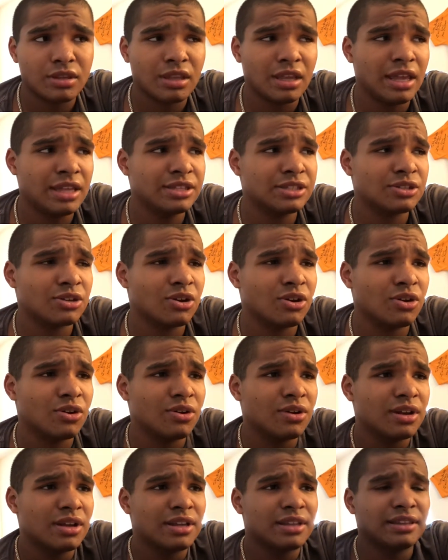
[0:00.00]
And
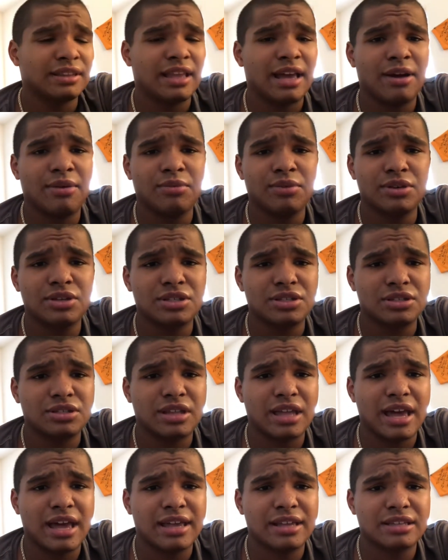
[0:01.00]
so
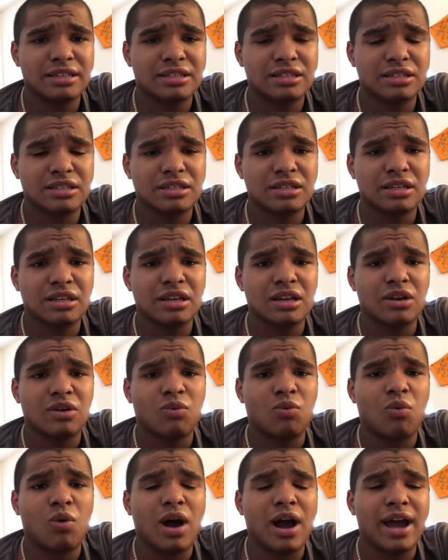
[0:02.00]
that's
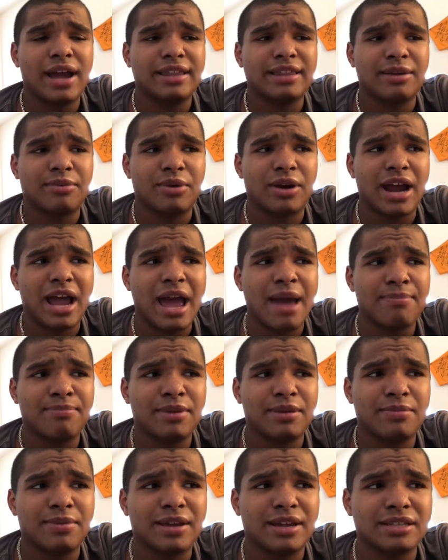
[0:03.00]
why they were
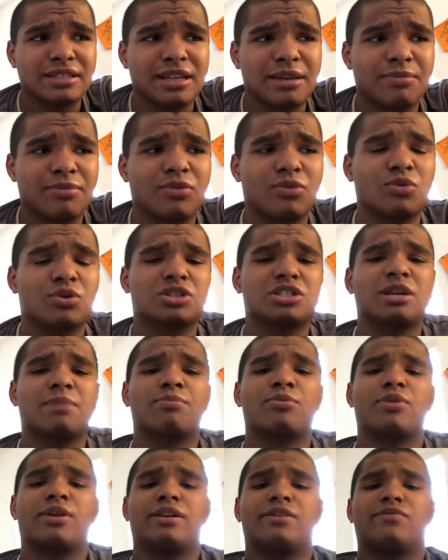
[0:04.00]
happy, because they were
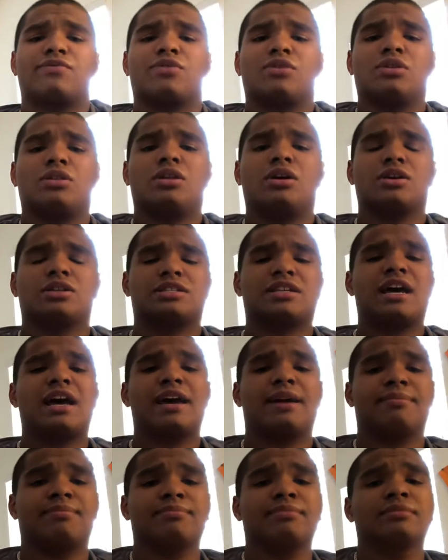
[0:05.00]
separated for a long
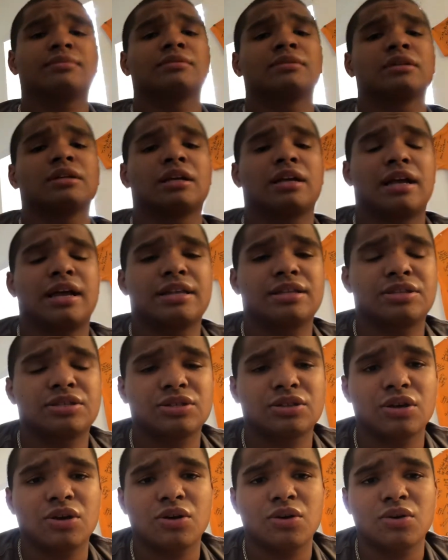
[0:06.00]
time. And
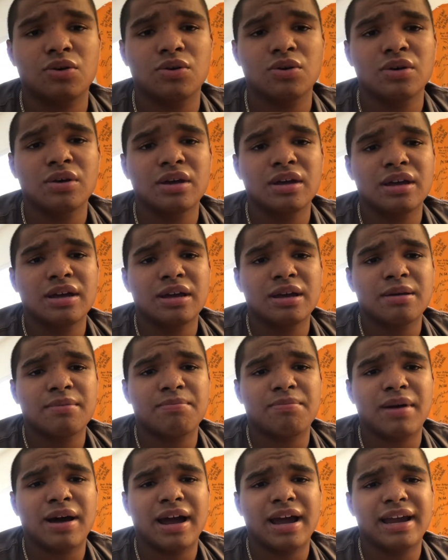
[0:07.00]
so
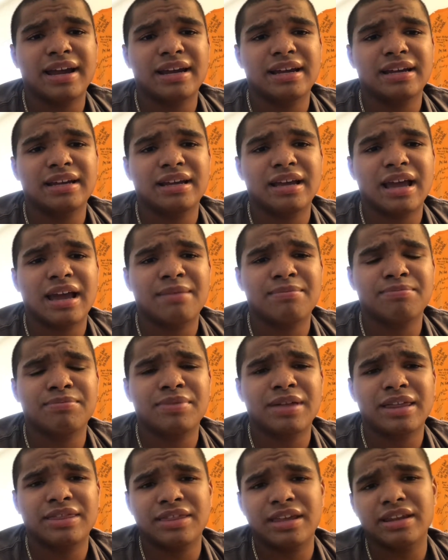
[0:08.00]
and
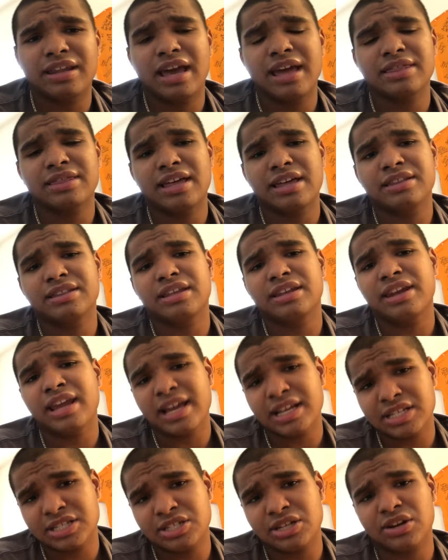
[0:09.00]
then the
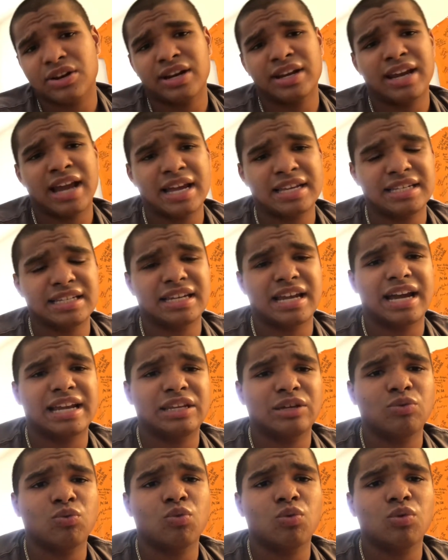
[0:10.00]
next year at
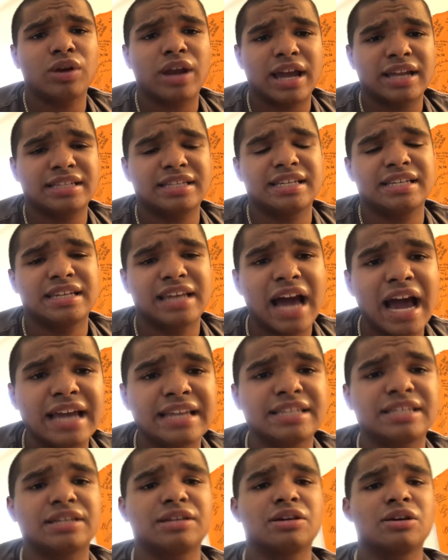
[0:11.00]

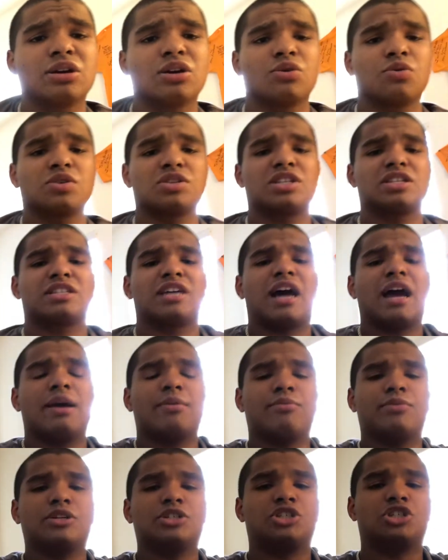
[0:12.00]
1990 was the
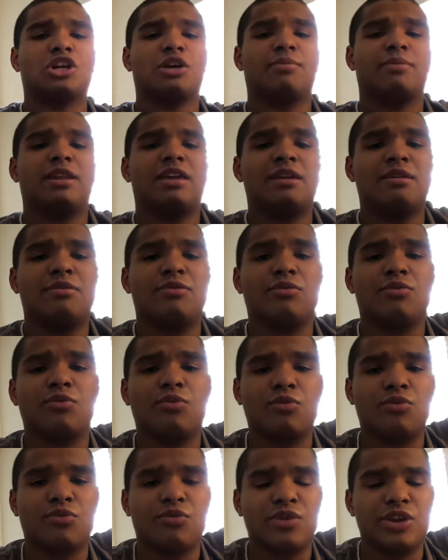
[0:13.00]
time when Germany
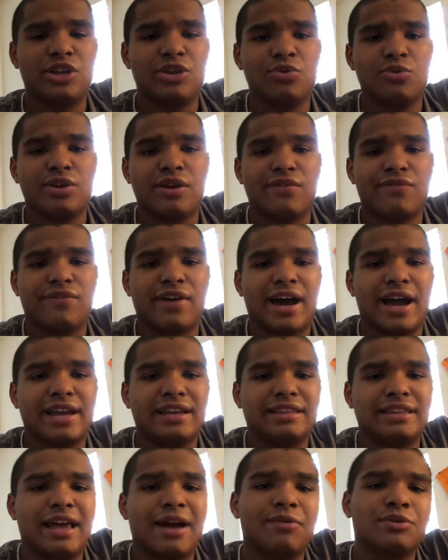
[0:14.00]

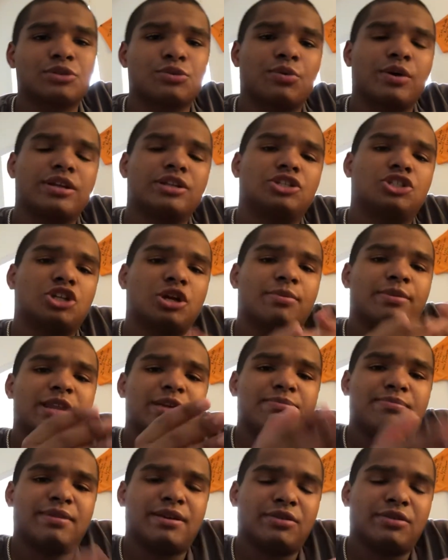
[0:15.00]
reunified. That was when Germany